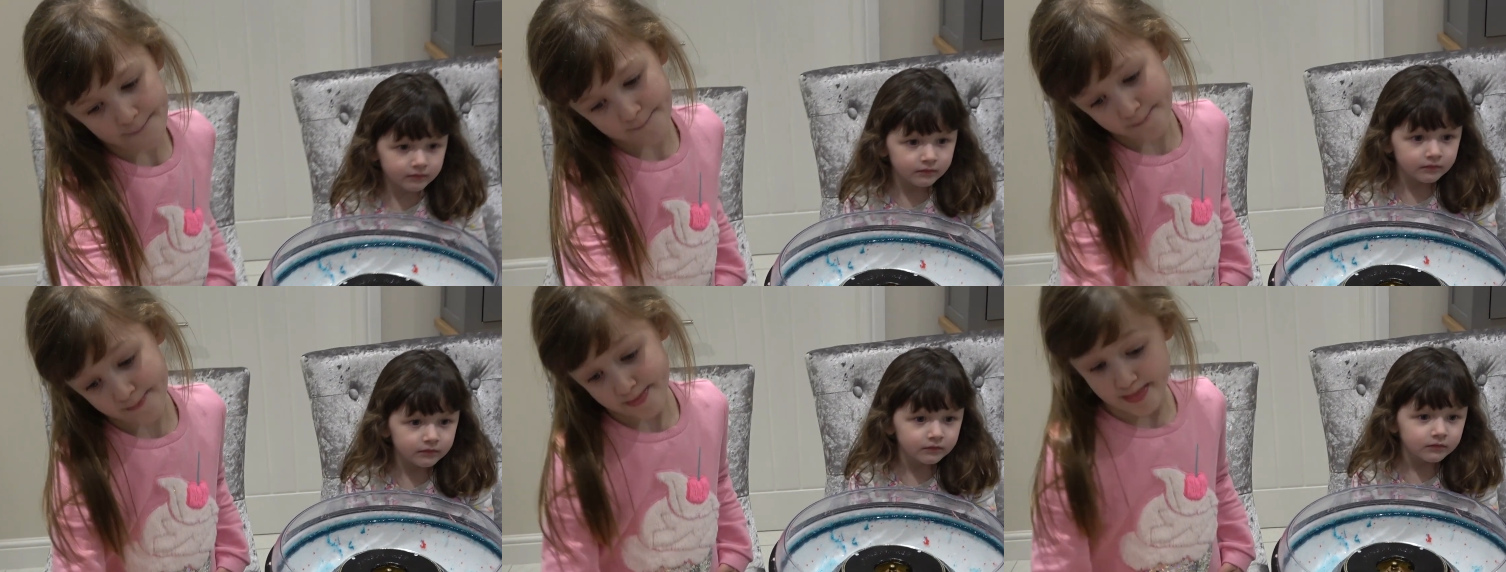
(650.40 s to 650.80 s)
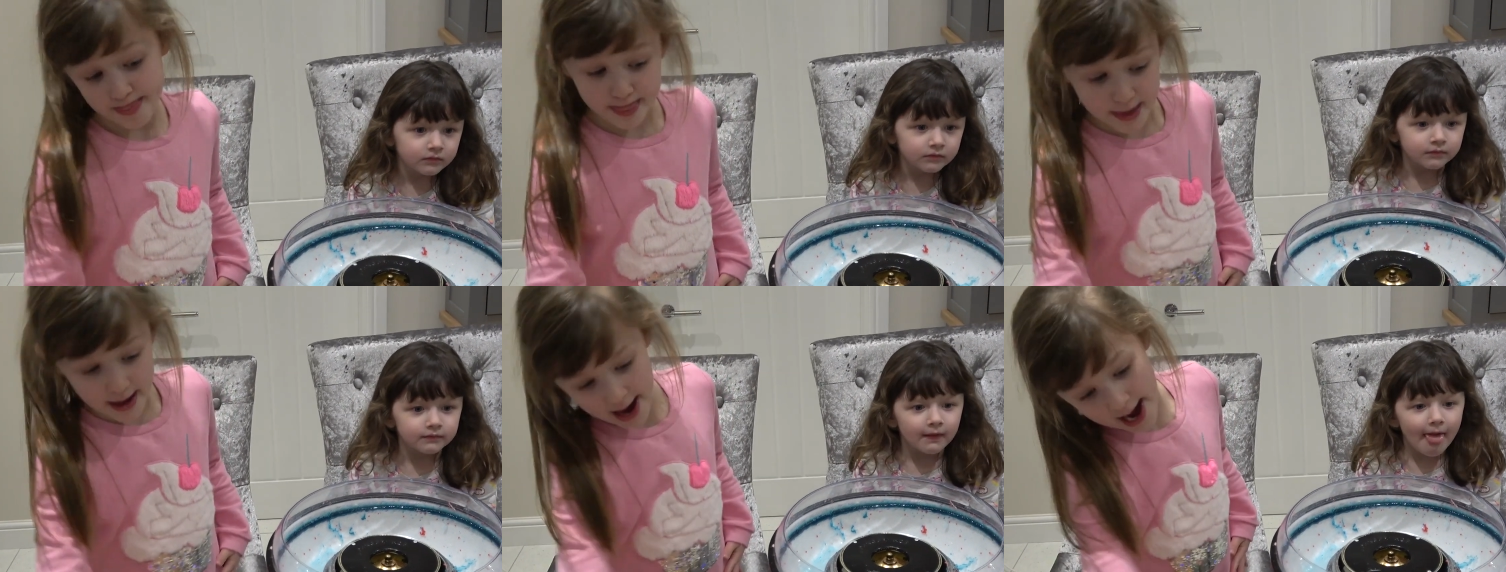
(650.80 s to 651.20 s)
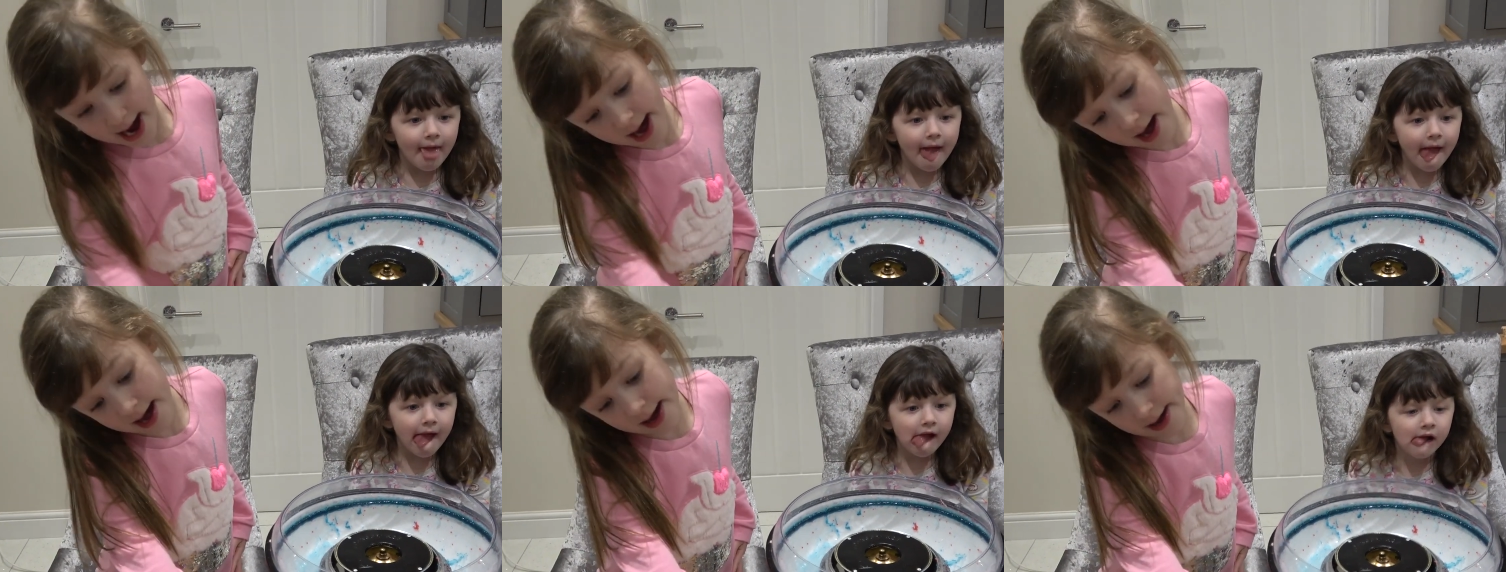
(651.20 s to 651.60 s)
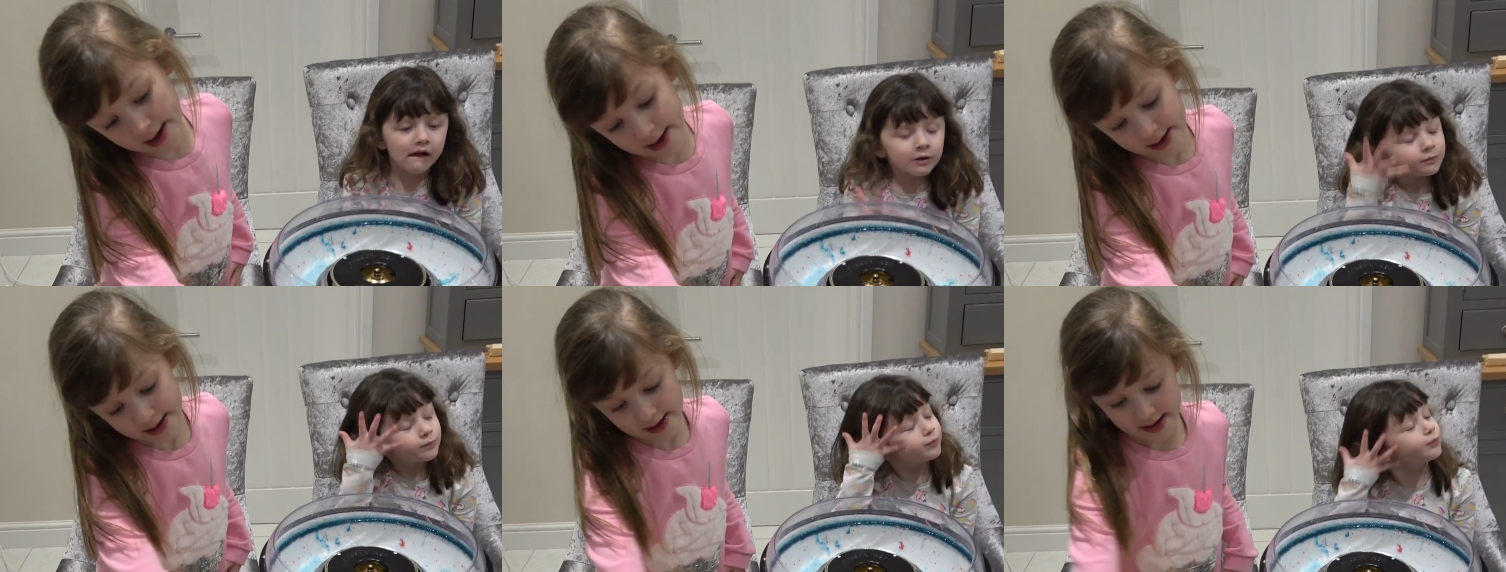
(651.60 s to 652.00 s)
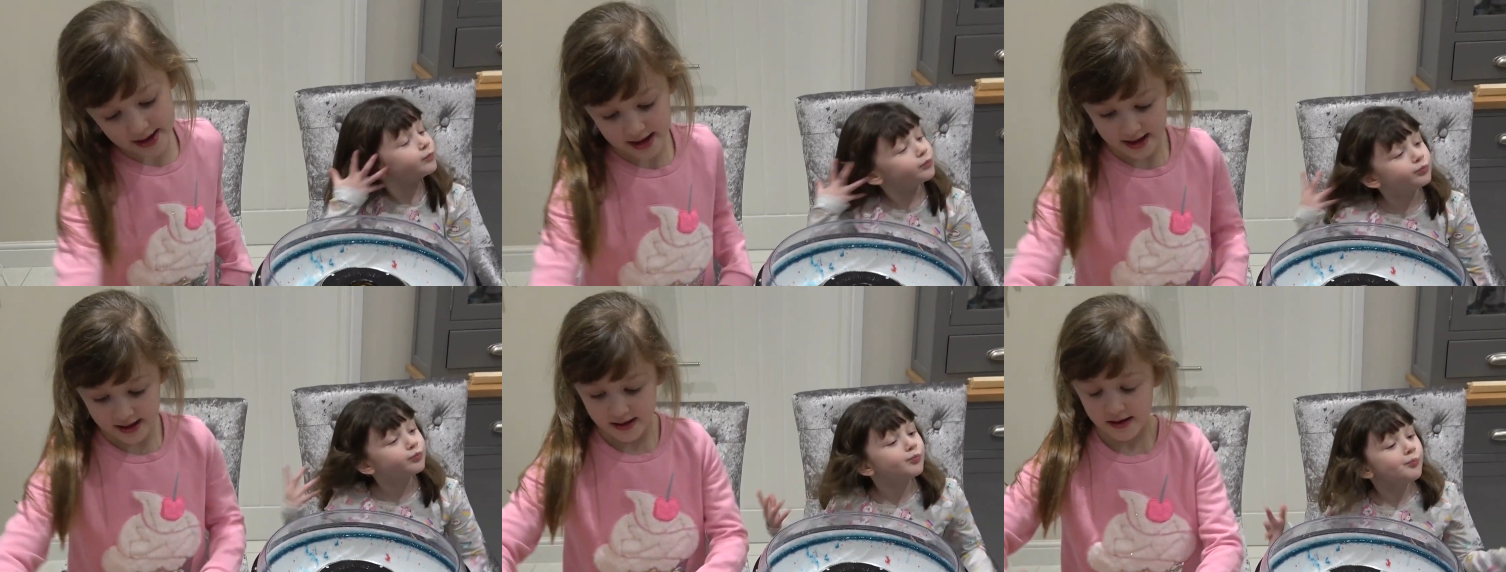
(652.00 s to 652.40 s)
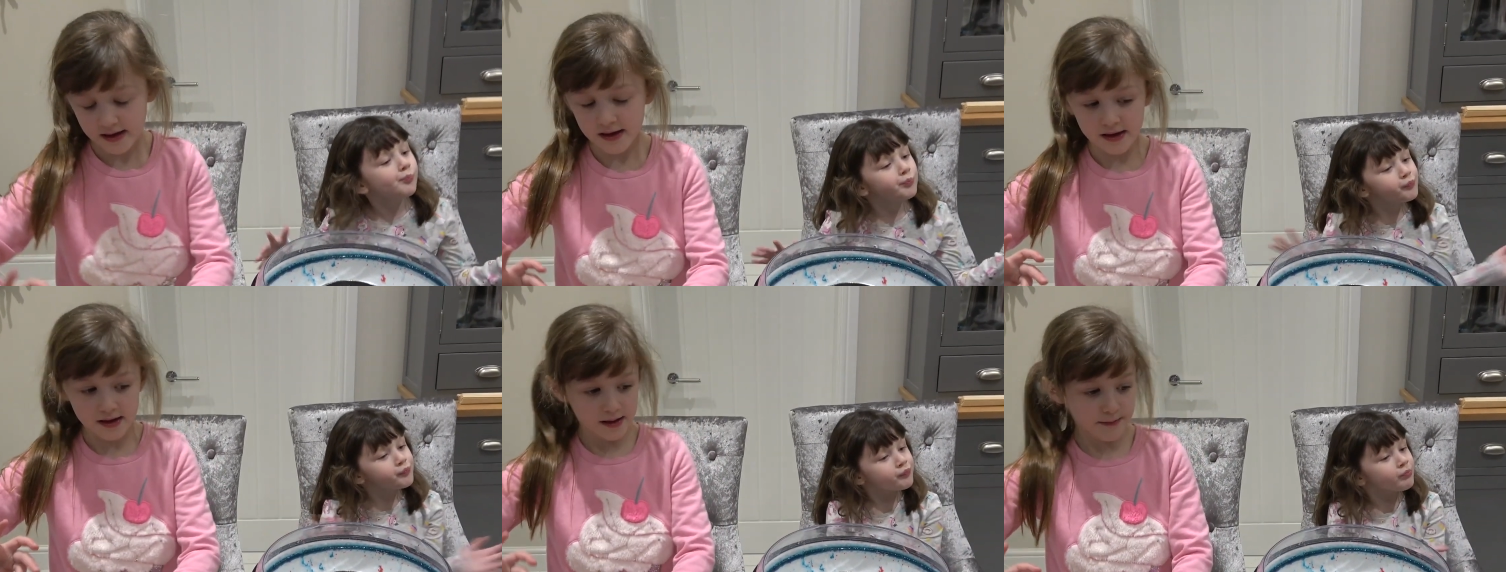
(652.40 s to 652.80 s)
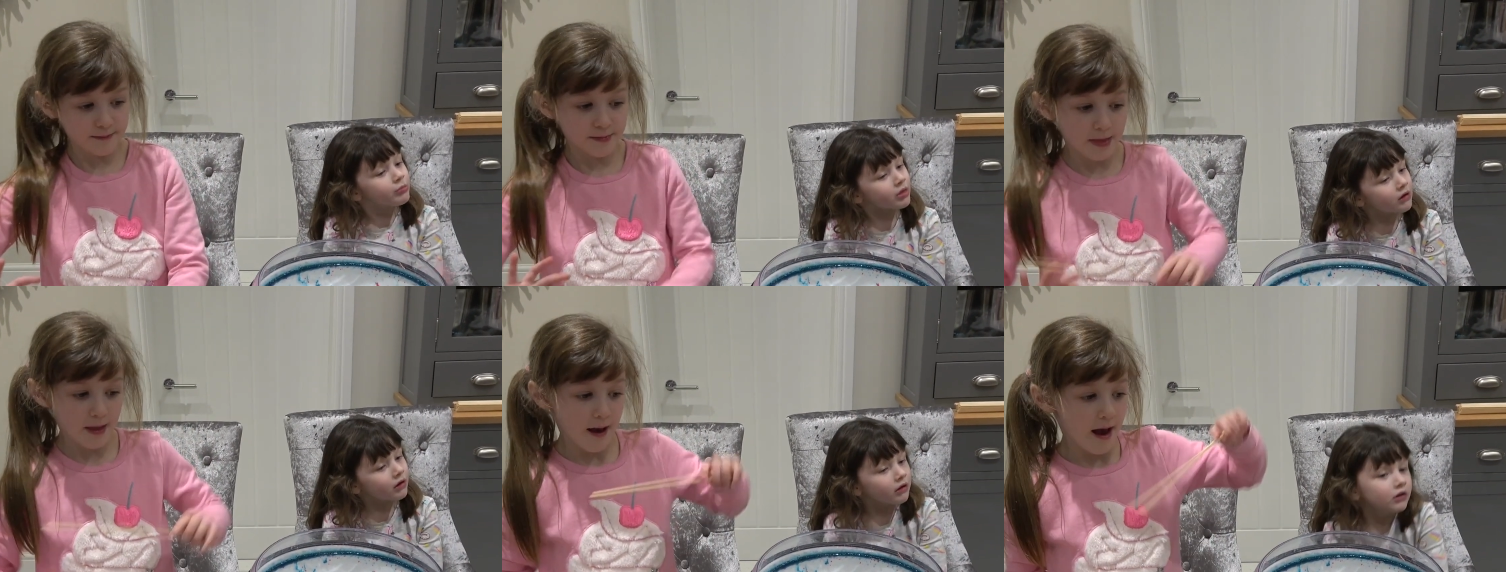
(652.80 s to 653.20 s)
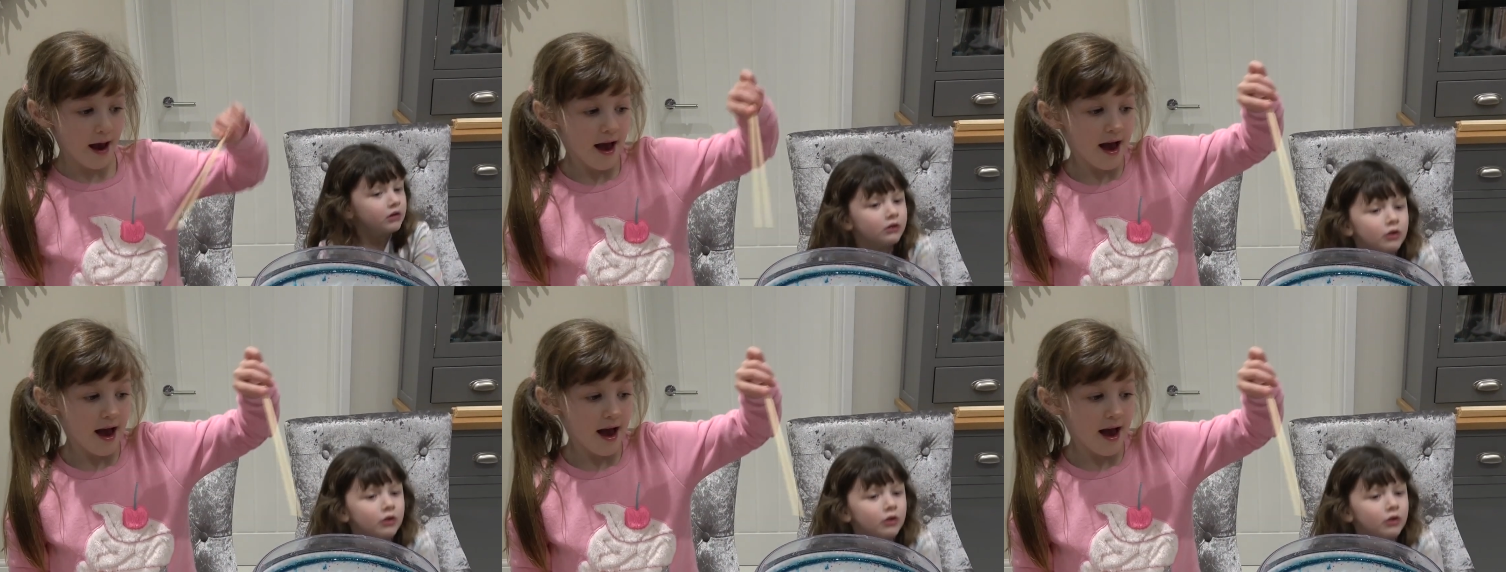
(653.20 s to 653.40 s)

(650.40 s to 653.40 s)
Speaker 1: it a go. Yeah. And we had fun, that's the